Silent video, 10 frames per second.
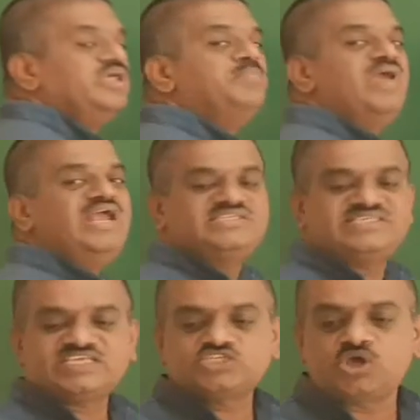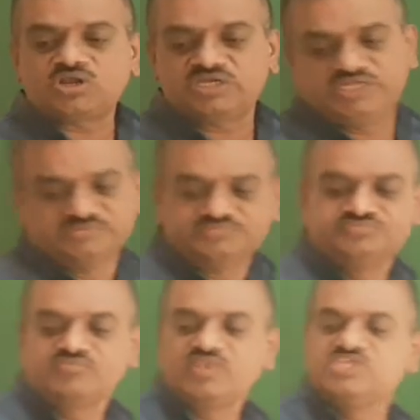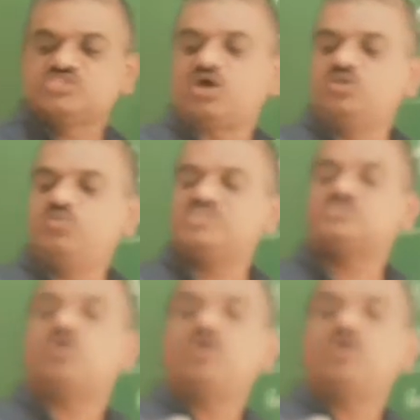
male sex organ is always called